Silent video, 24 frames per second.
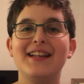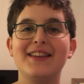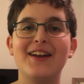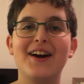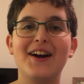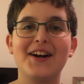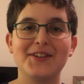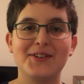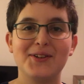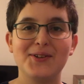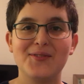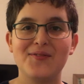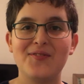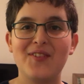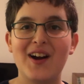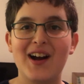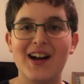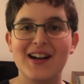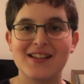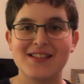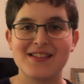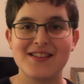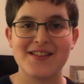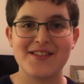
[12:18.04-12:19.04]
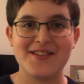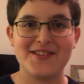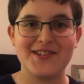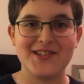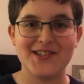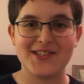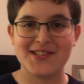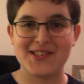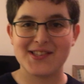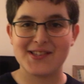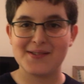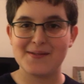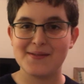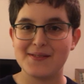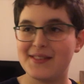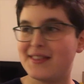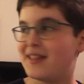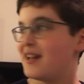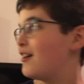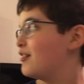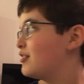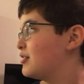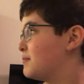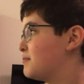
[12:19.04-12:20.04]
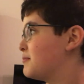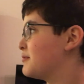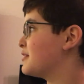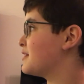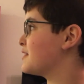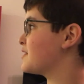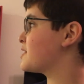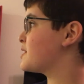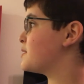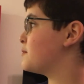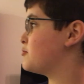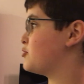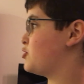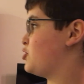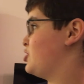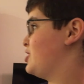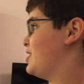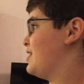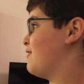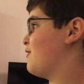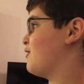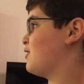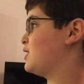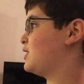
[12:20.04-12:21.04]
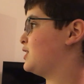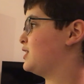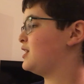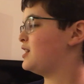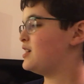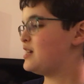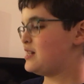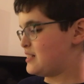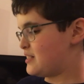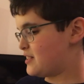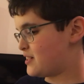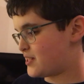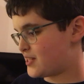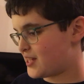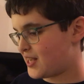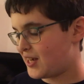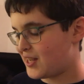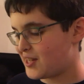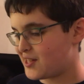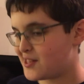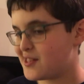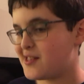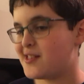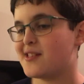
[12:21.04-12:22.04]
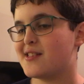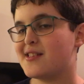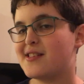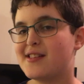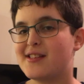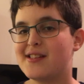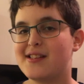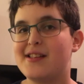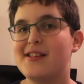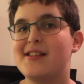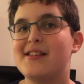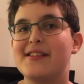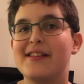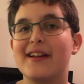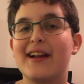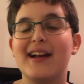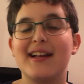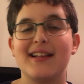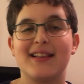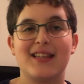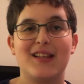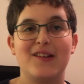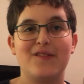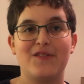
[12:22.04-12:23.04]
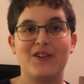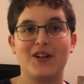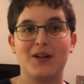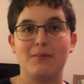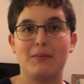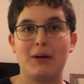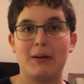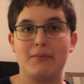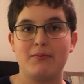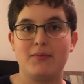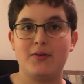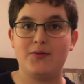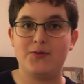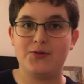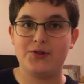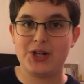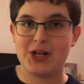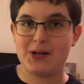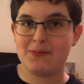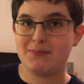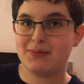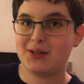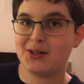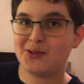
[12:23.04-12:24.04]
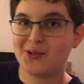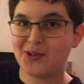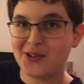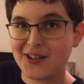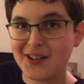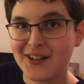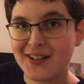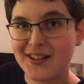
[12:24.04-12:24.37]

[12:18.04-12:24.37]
Dr. Fox is just there to bring some generic scientific mumbo jumbo